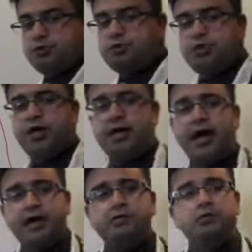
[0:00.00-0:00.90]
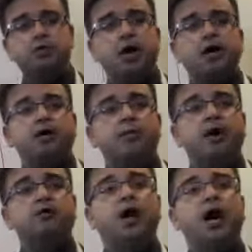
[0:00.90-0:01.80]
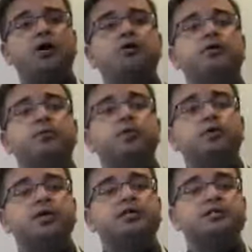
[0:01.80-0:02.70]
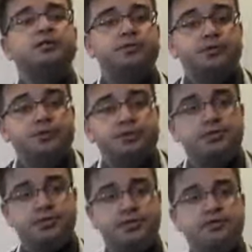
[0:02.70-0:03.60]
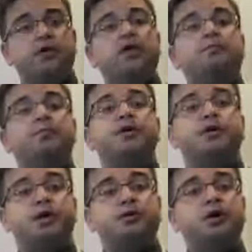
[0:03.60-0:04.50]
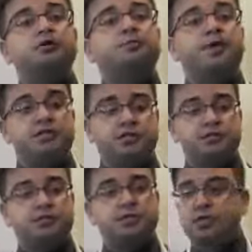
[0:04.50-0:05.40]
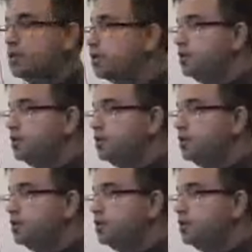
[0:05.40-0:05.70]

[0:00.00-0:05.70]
Today I will talk about how pneumonia symptoms develop in adult patients.